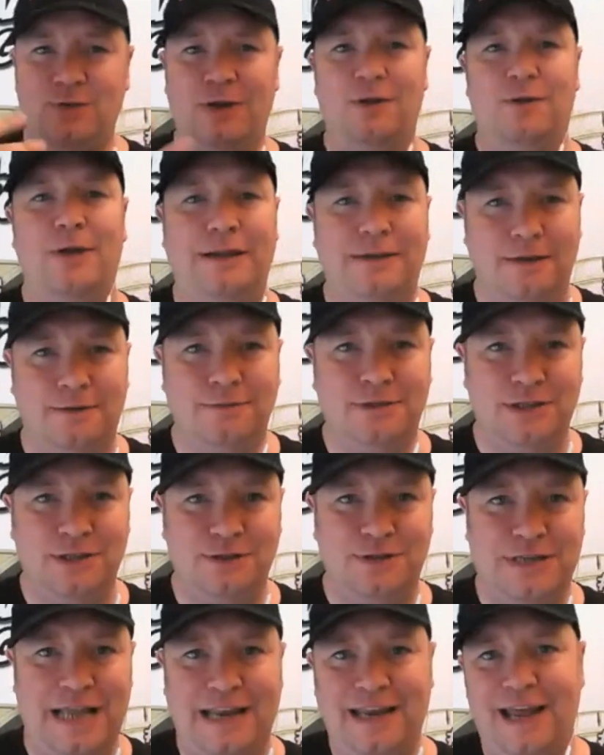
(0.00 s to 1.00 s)
we led up
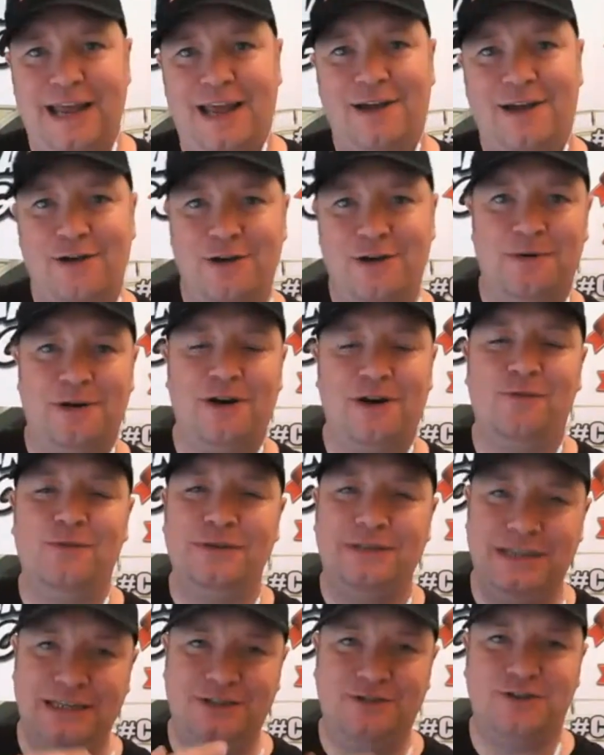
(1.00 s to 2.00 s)
to San Diego Comic-Con, we
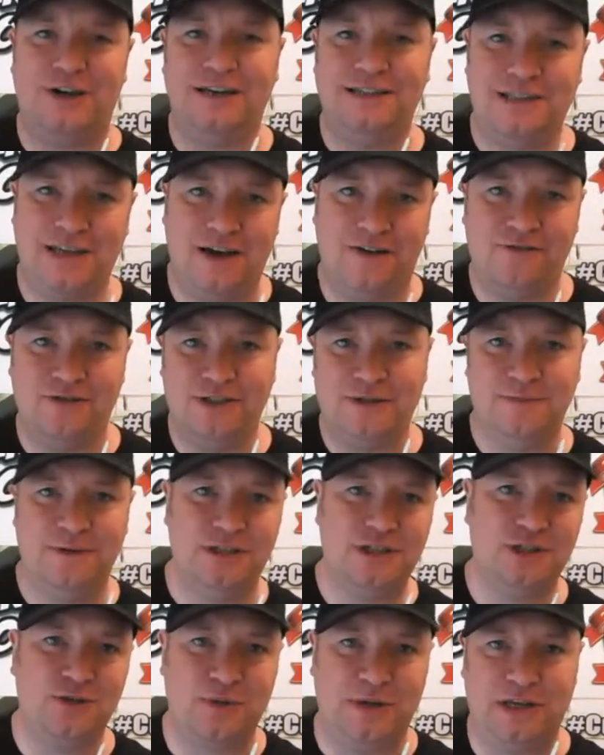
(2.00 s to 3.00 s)
did try to cover as
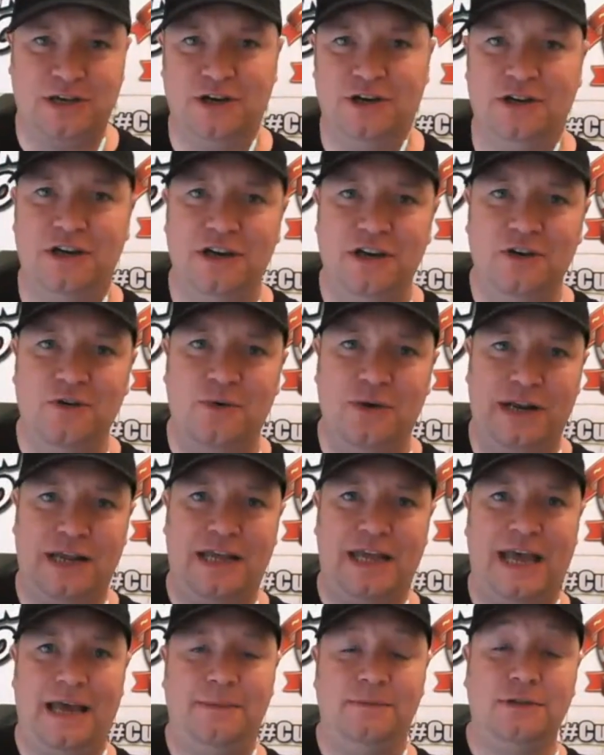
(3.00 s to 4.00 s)
much as we could when it
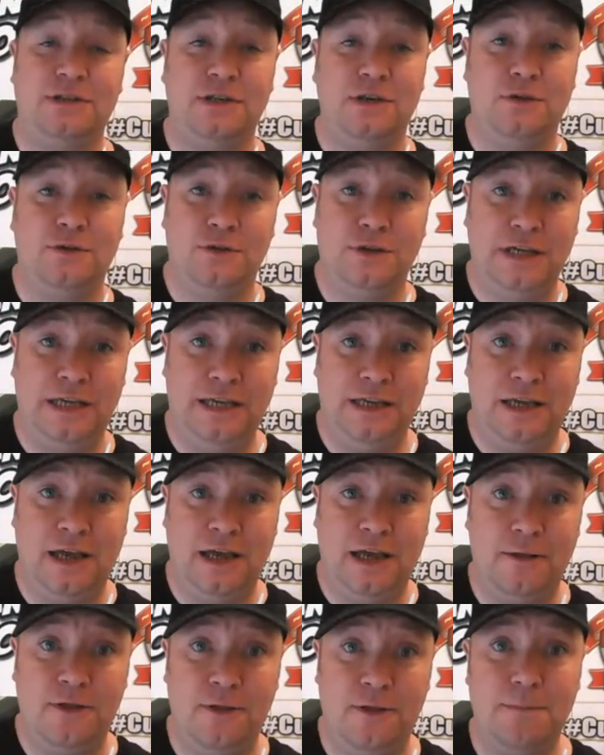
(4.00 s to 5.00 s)
came to the
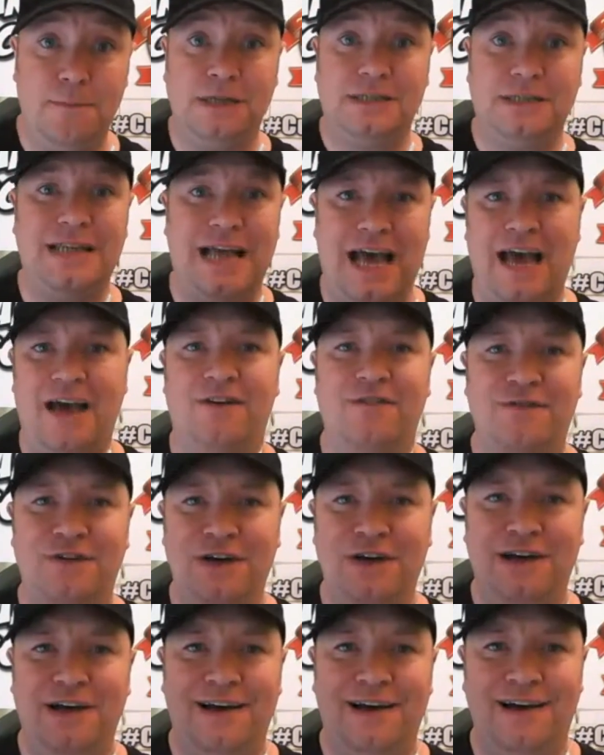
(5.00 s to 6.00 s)

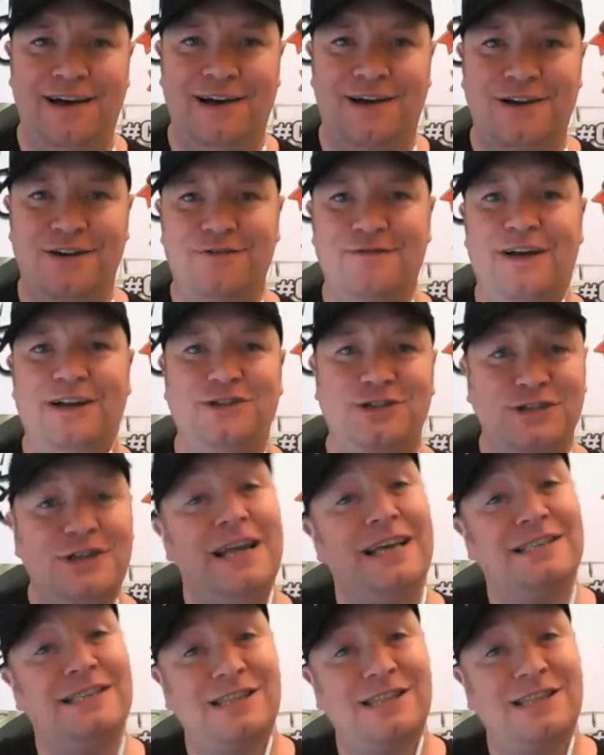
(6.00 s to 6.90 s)
must-have convention